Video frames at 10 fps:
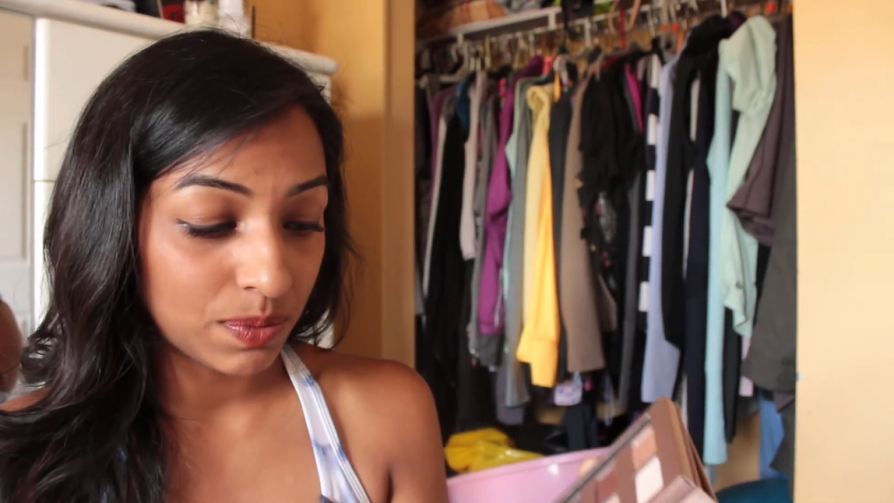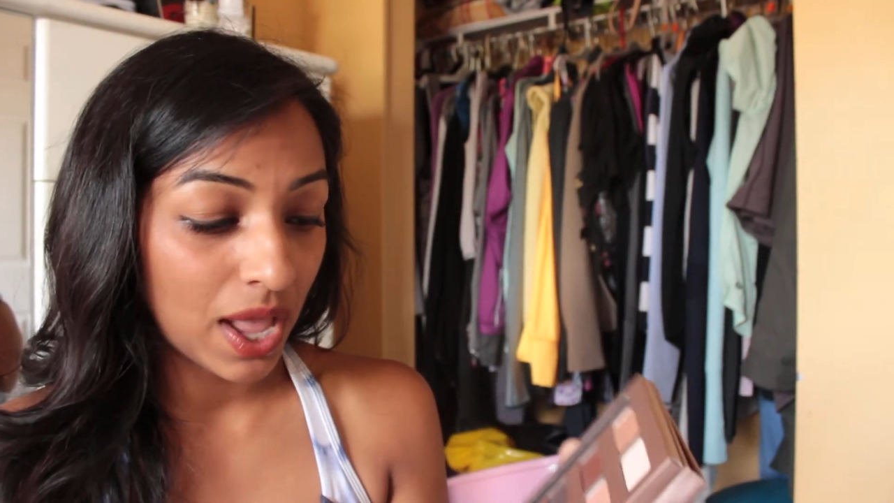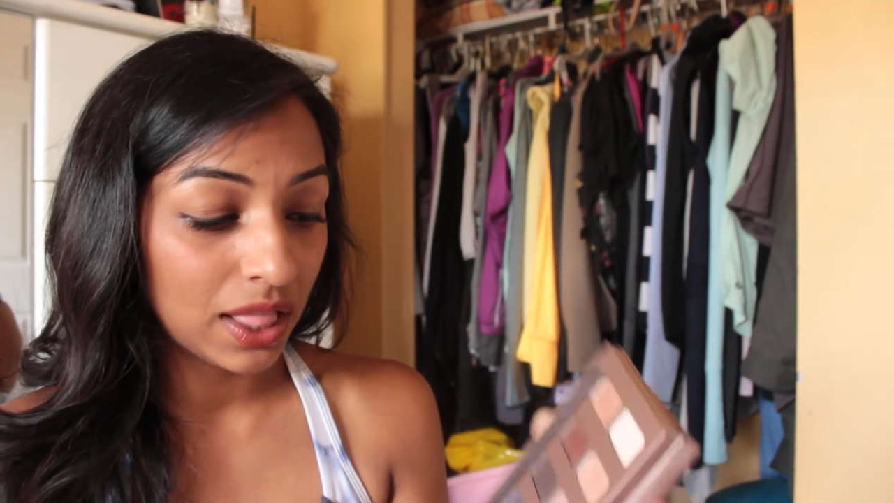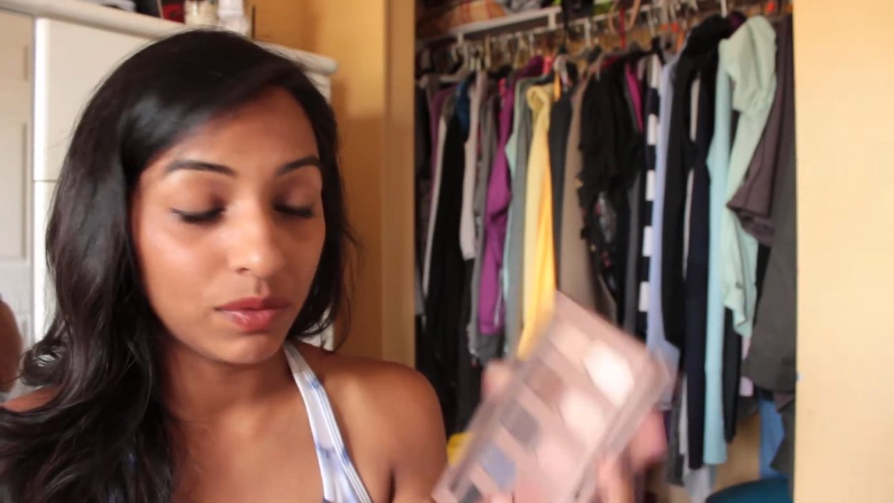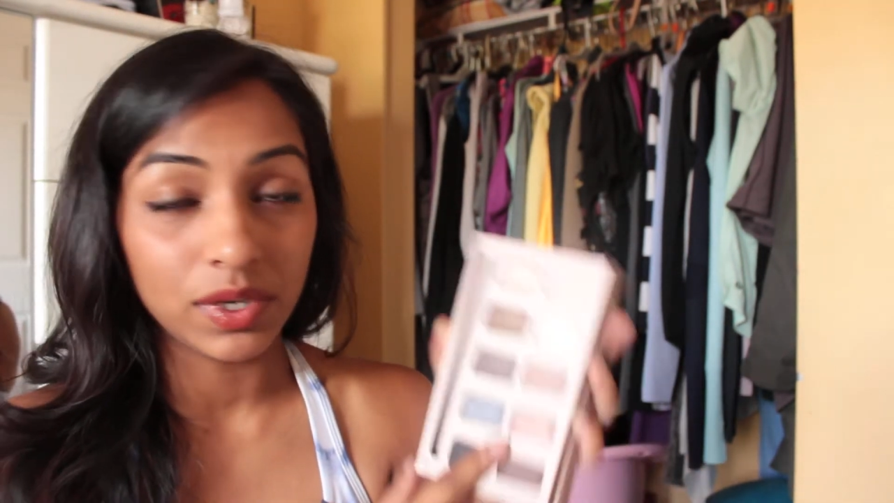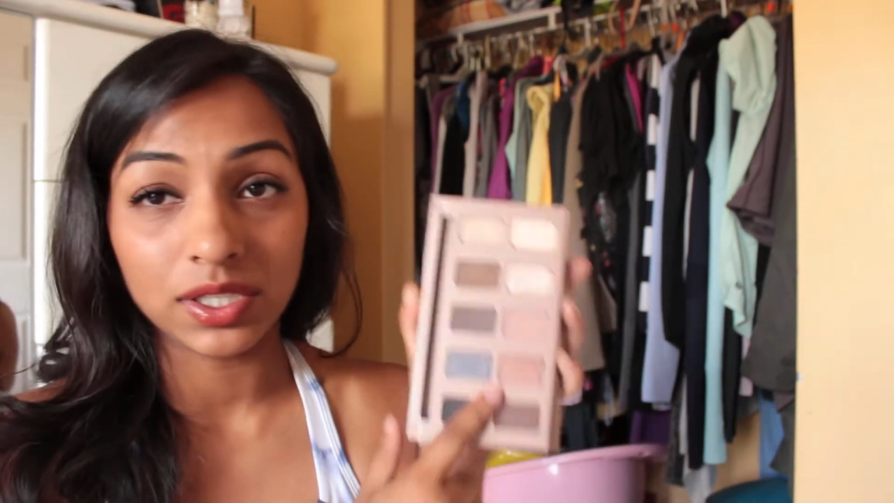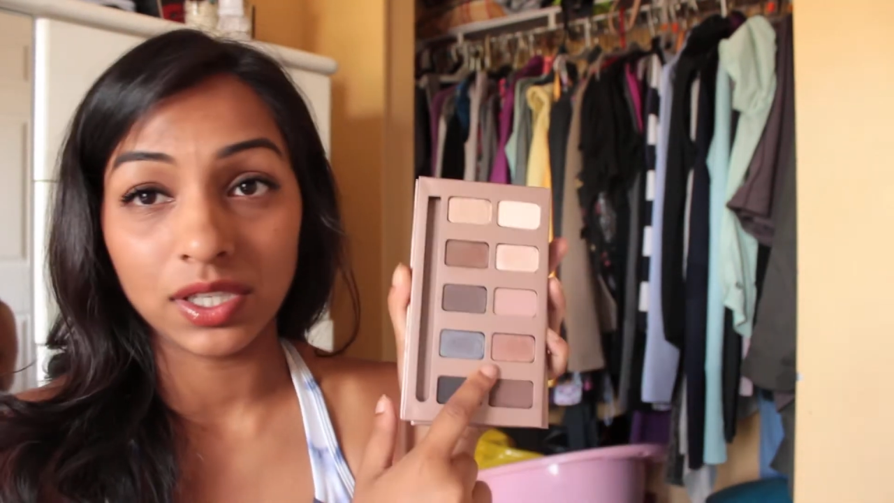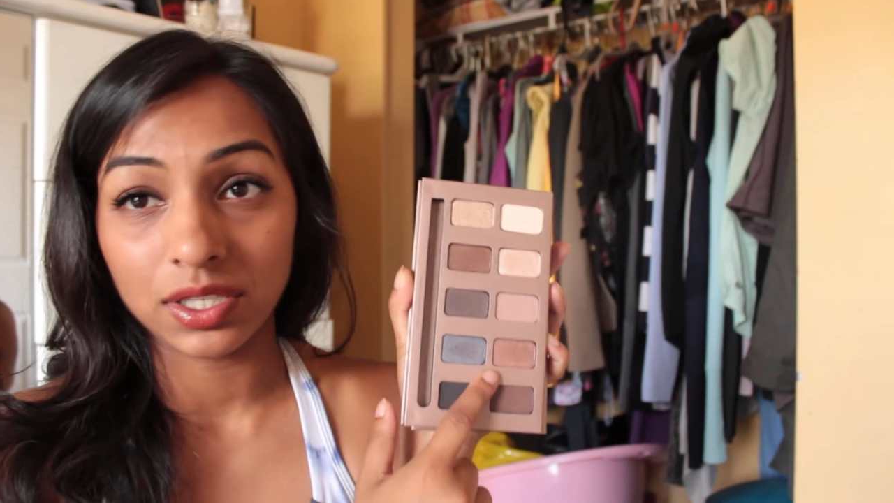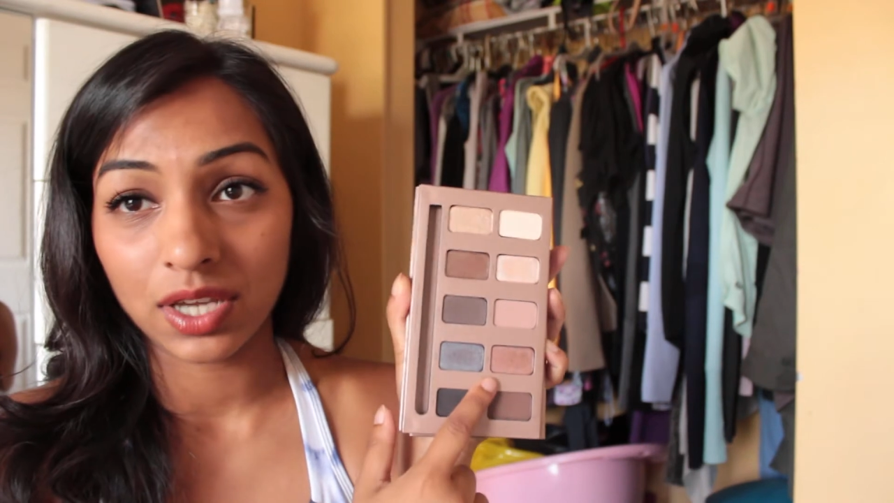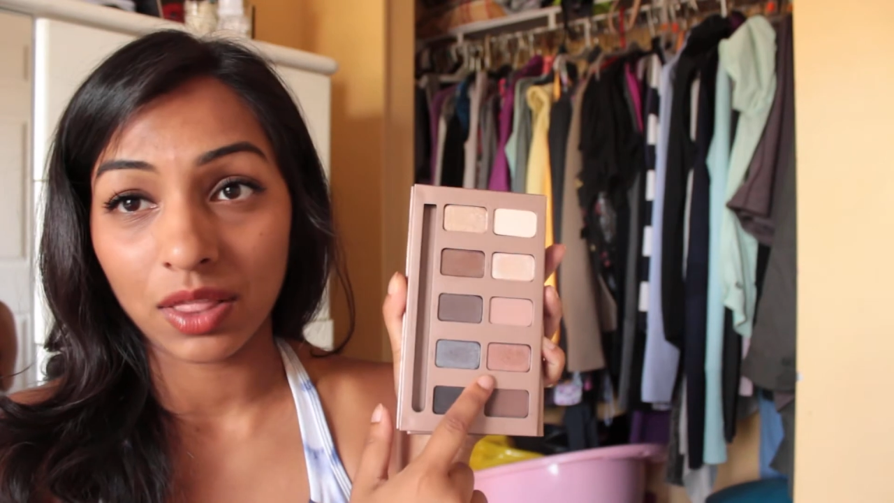palette was
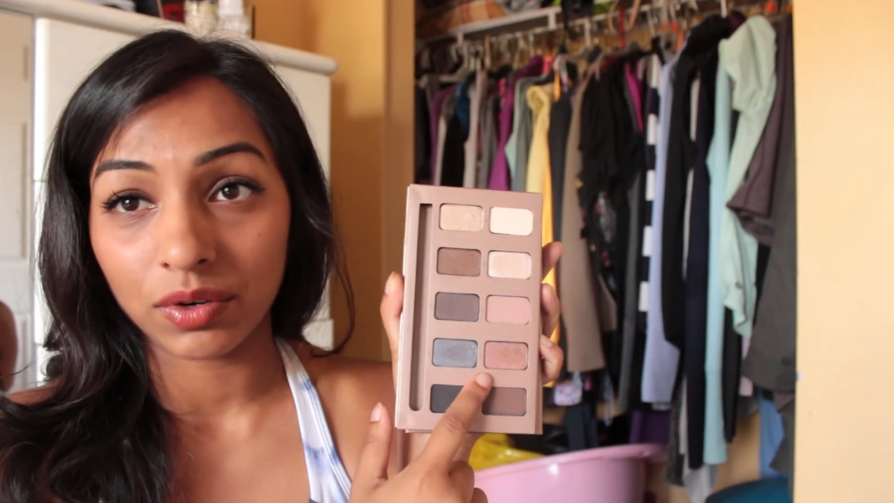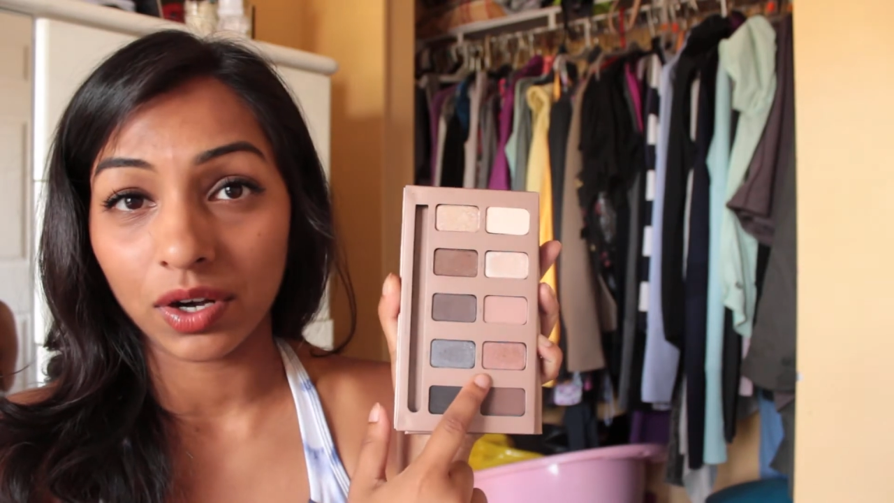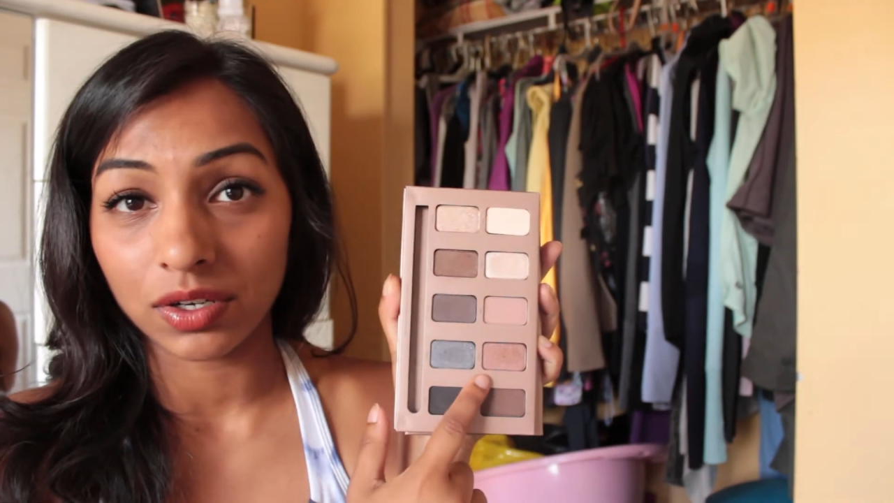this color here.